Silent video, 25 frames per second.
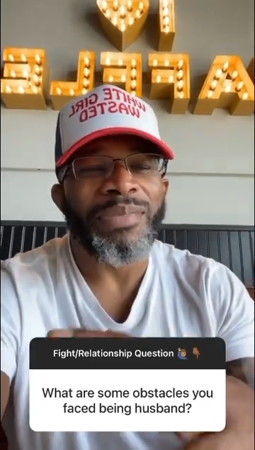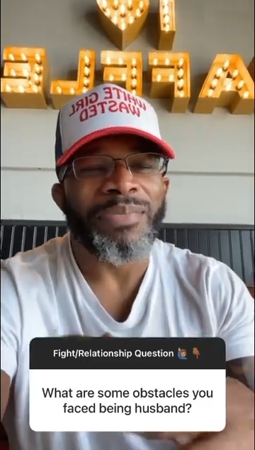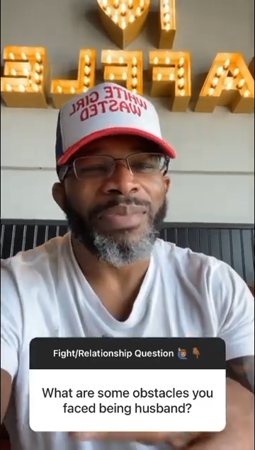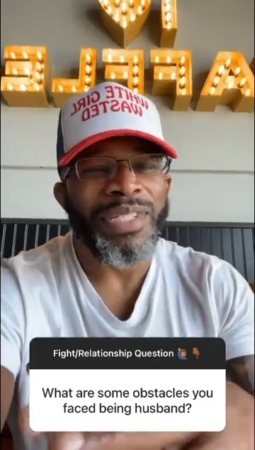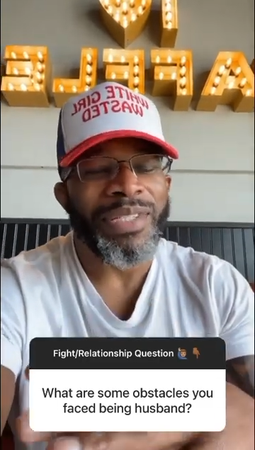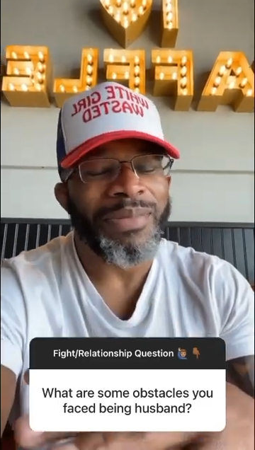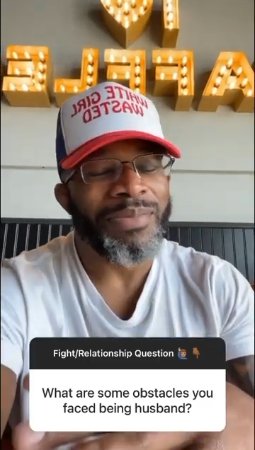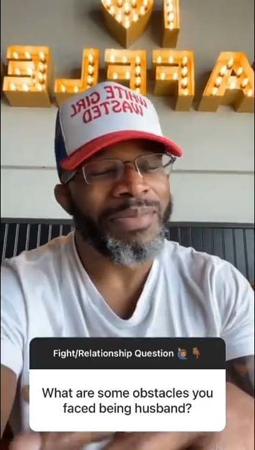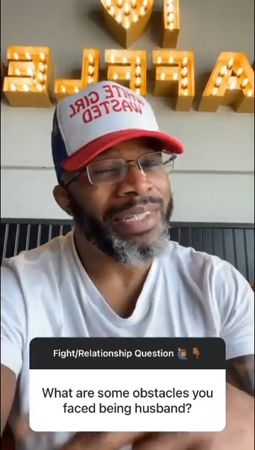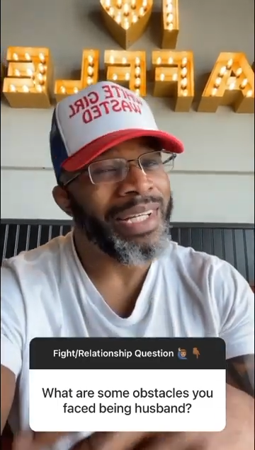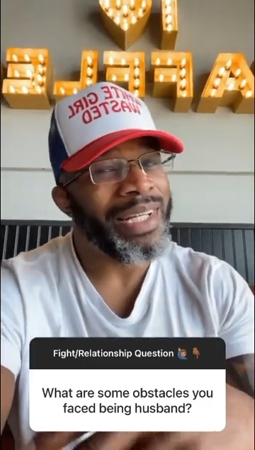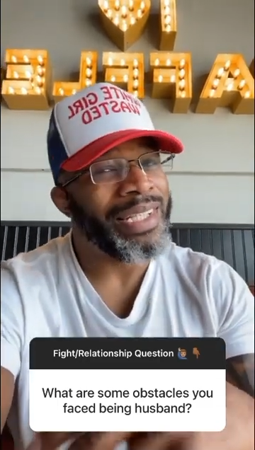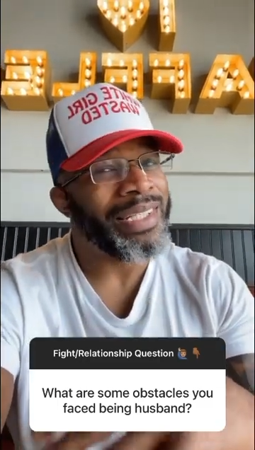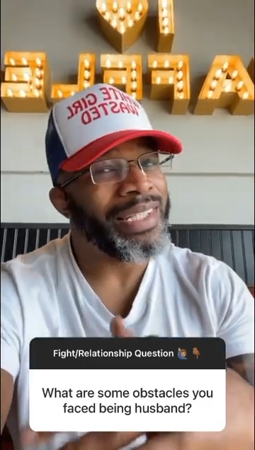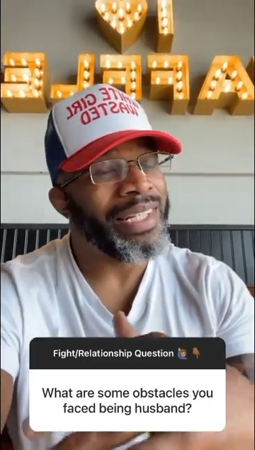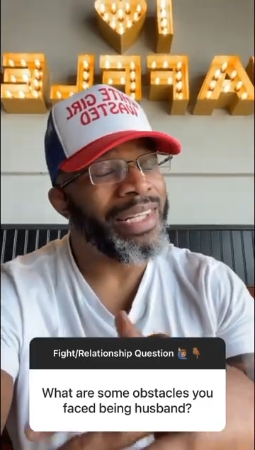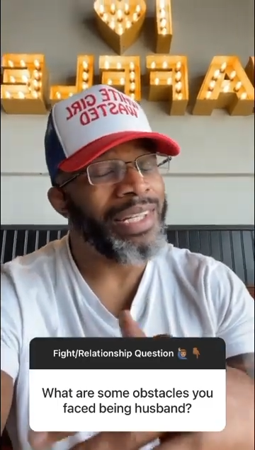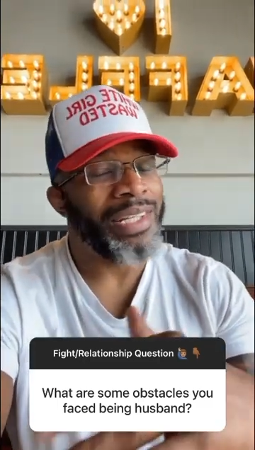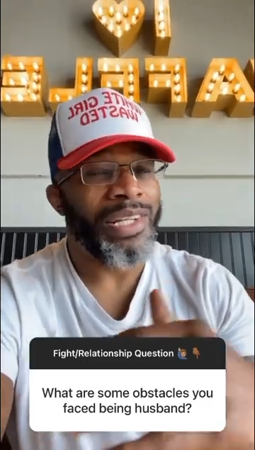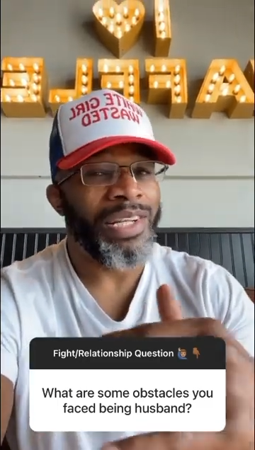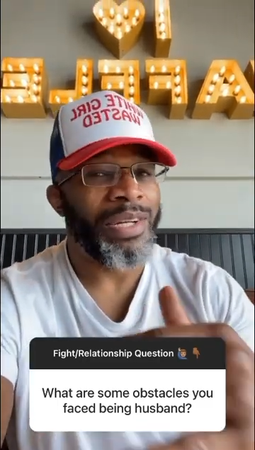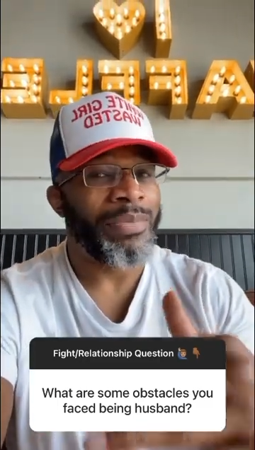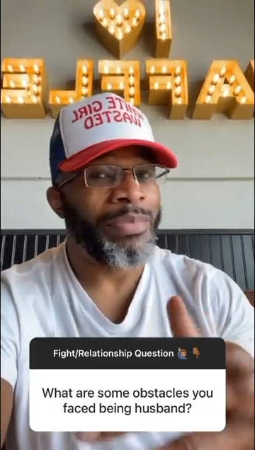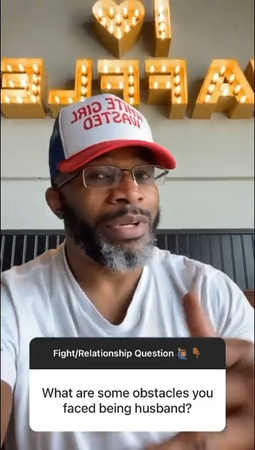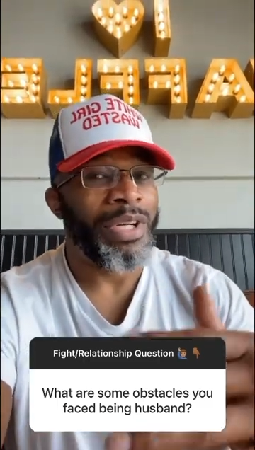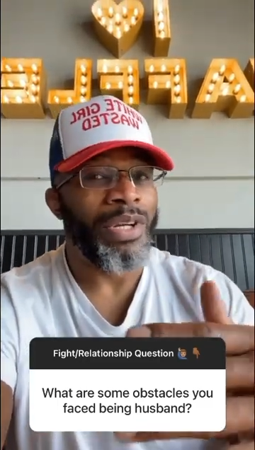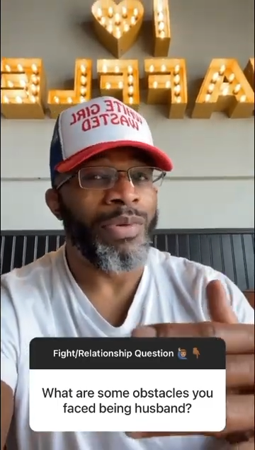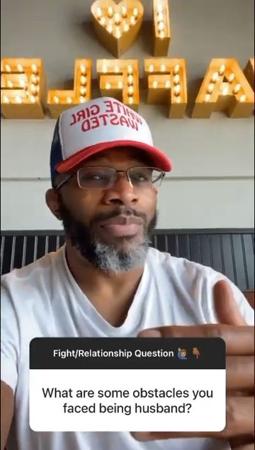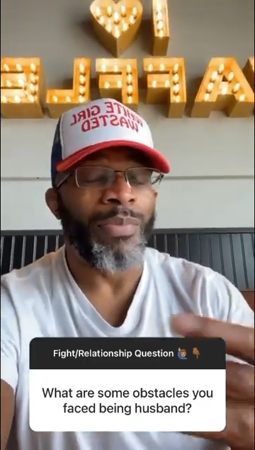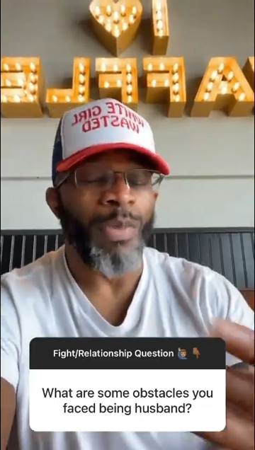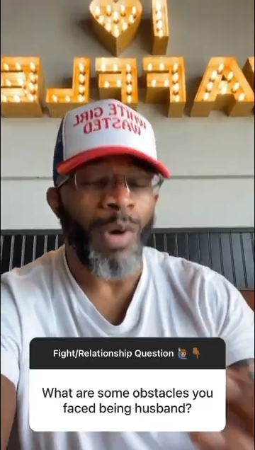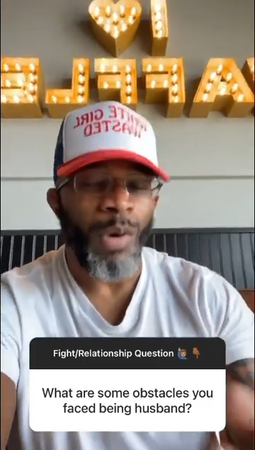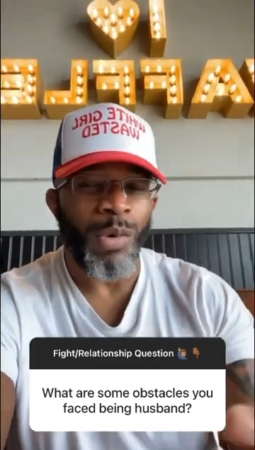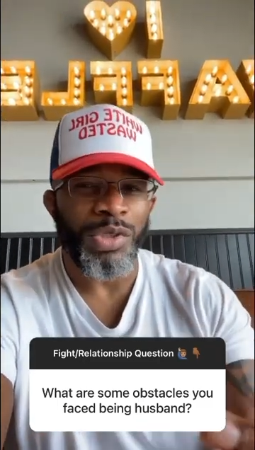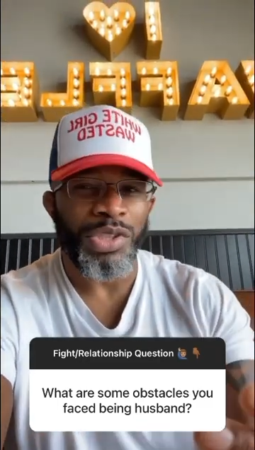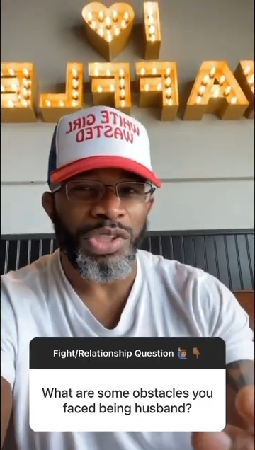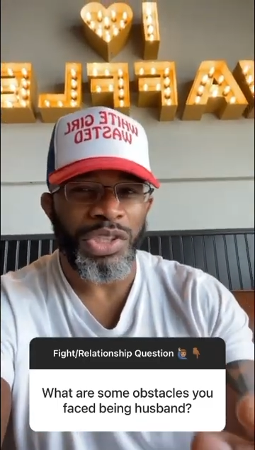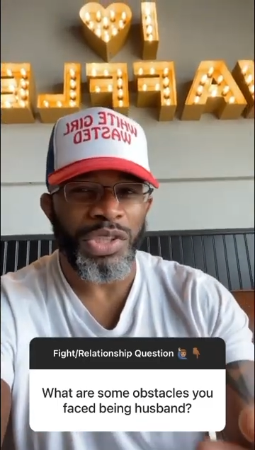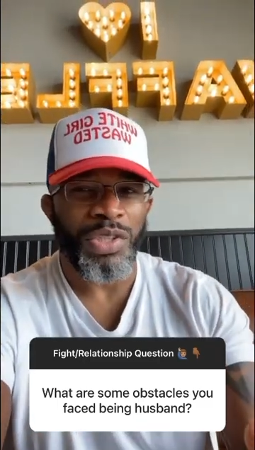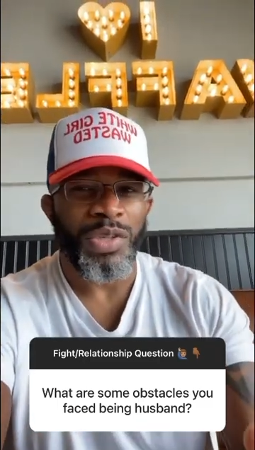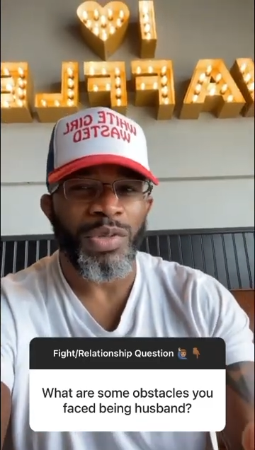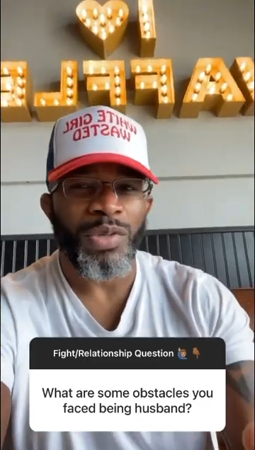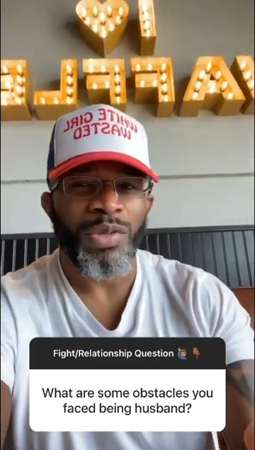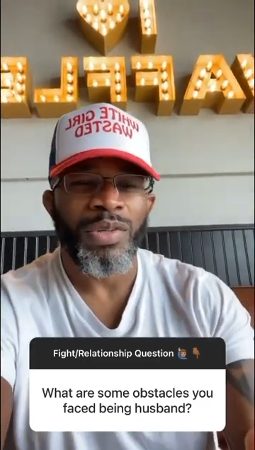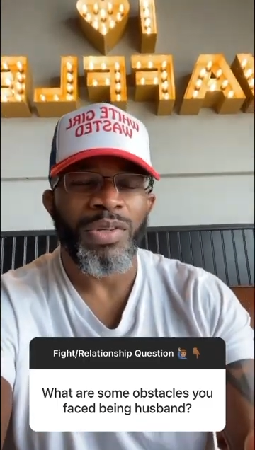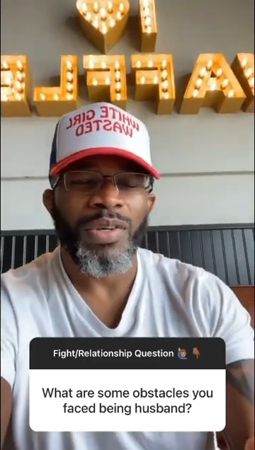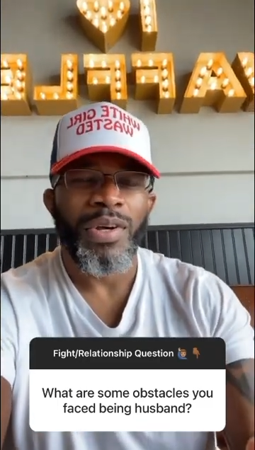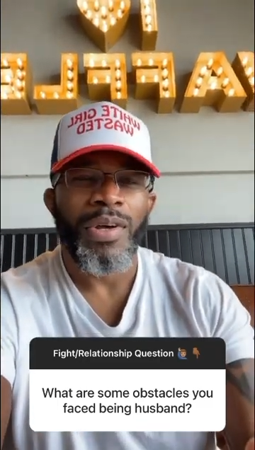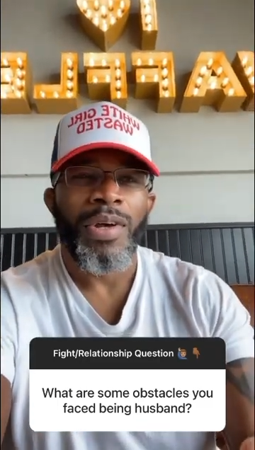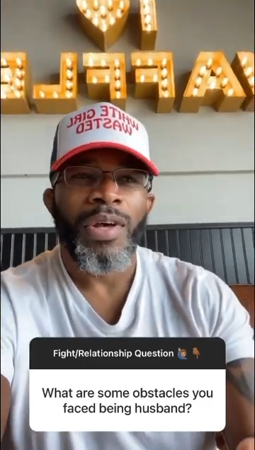but sometimes they're a little bit emotional,